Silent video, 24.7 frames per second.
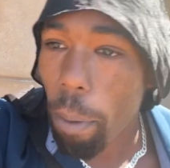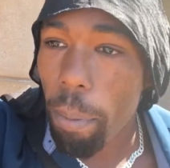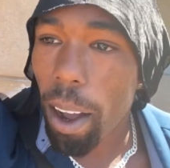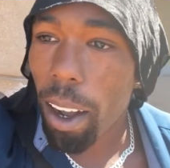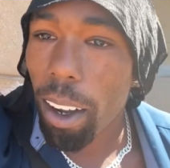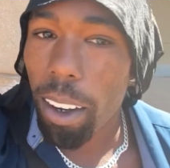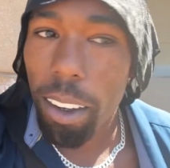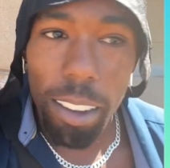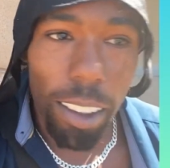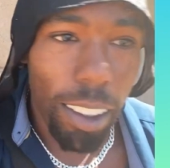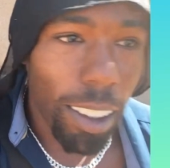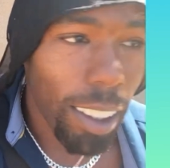
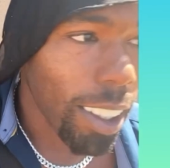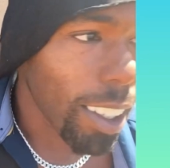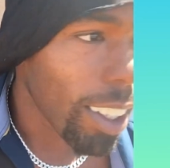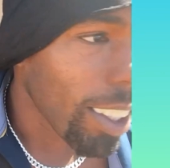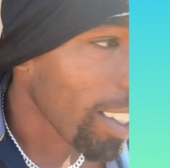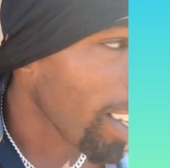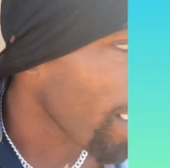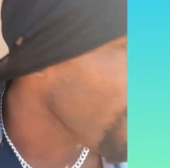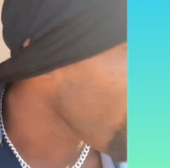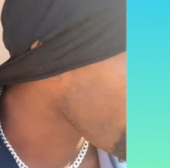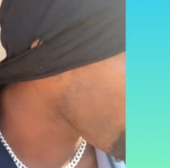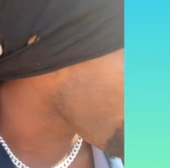about,
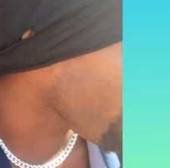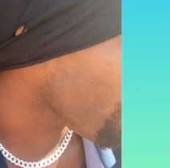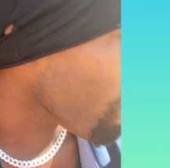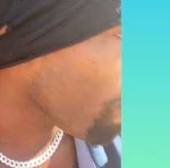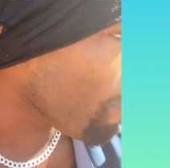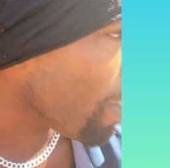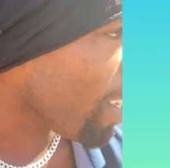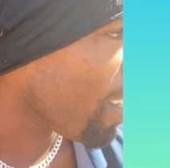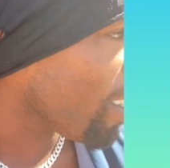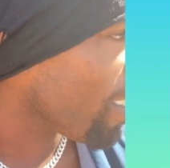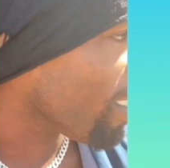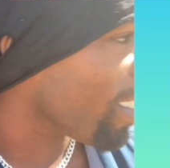they scared of
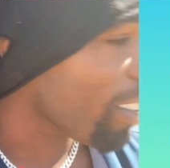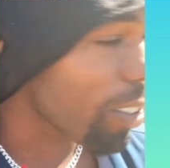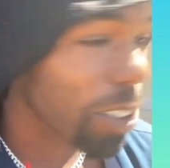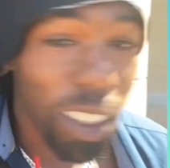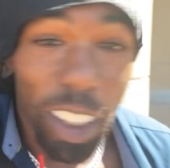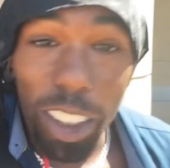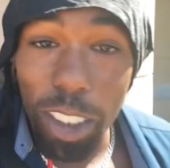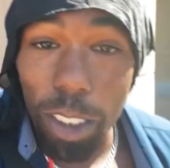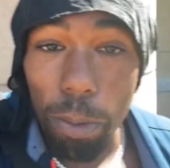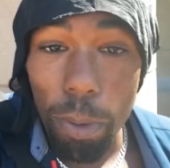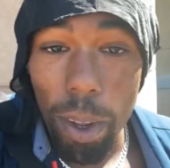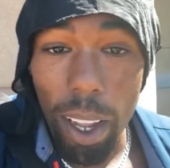me.
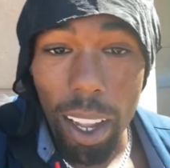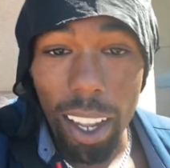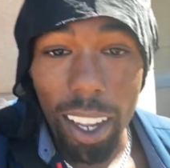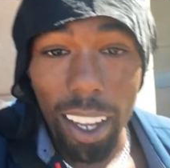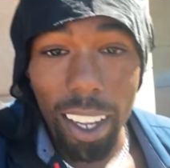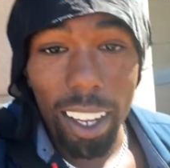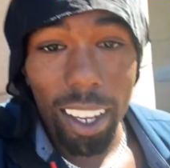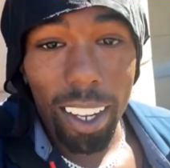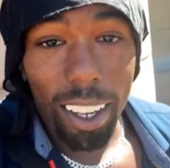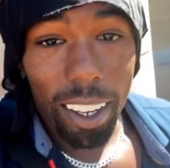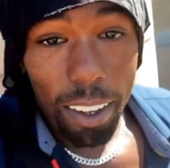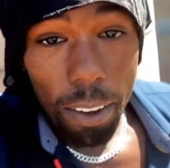What you
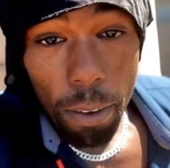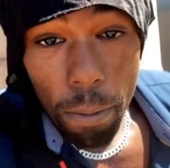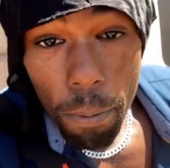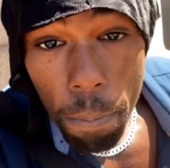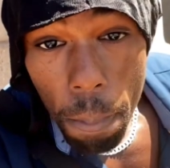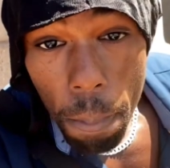mean?